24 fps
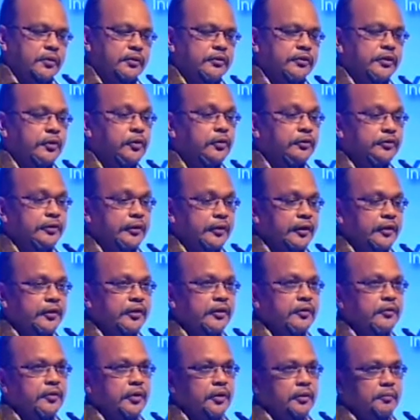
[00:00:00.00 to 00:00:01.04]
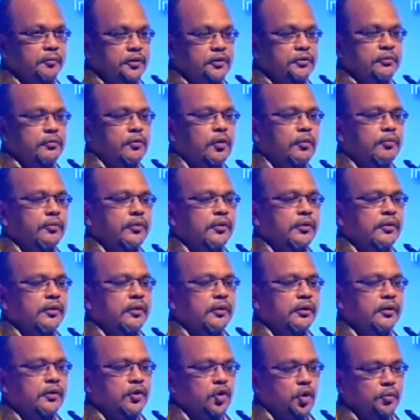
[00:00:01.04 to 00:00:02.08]
theoretically based from
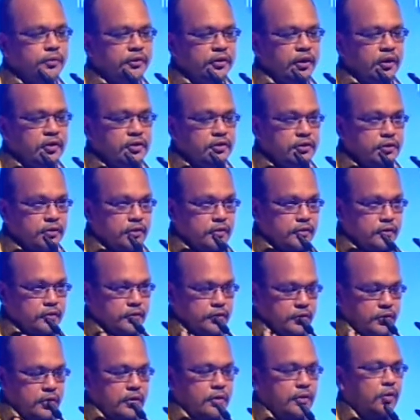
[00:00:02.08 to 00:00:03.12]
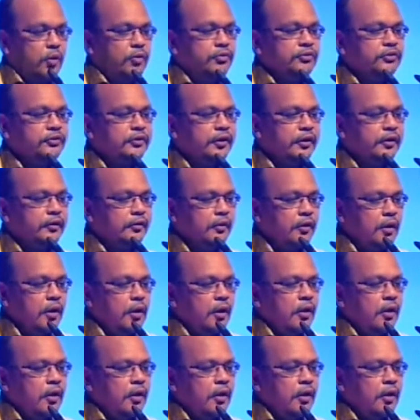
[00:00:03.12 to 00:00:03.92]
the communication constraint